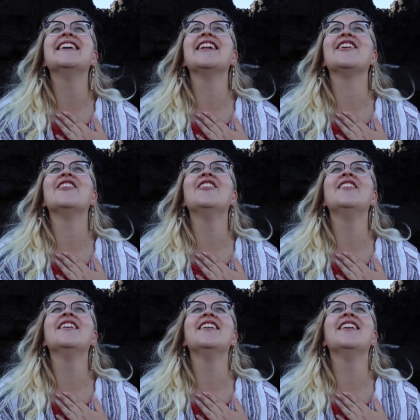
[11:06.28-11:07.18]

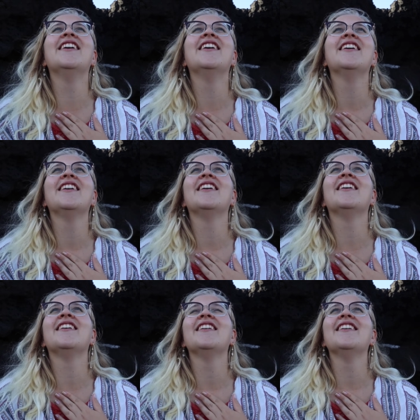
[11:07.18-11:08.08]
hello,
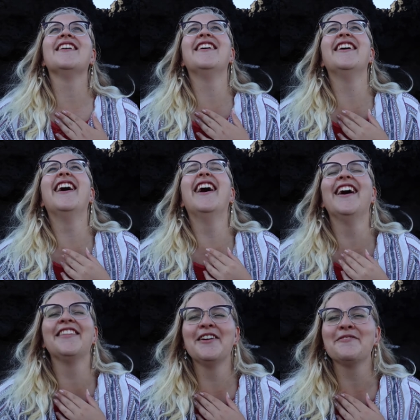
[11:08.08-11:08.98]

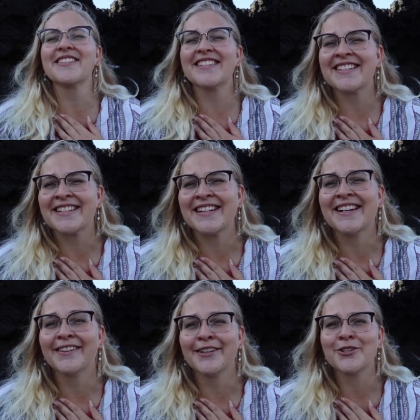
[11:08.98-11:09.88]
there was a
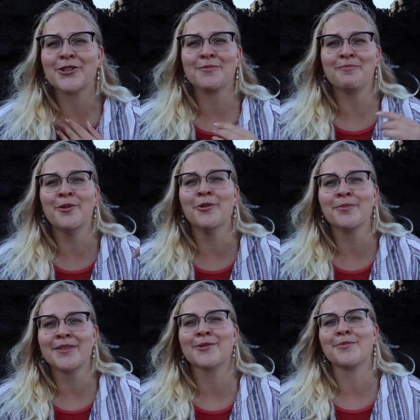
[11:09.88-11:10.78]
seagull that just
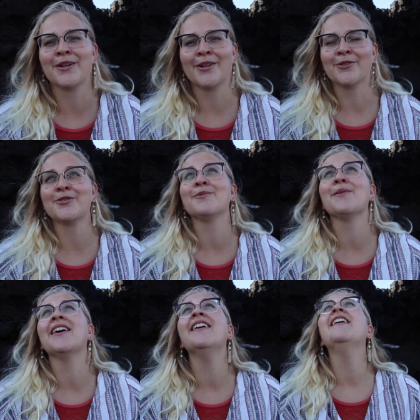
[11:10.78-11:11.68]
pooped super close to
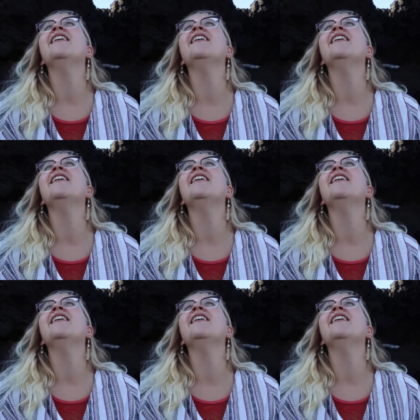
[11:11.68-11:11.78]
me.